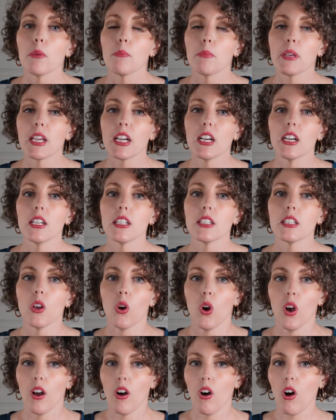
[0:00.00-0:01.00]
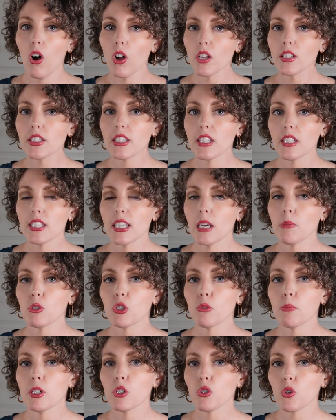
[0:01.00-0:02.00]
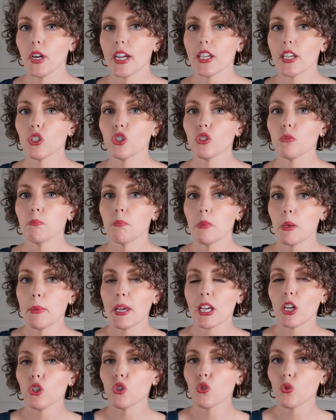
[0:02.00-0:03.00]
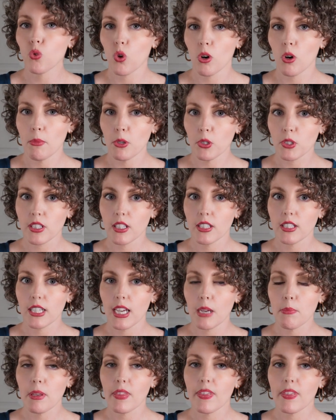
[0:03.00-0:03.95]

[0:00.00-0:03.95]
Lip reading: because all skin types should be trying to mimic normal skin type,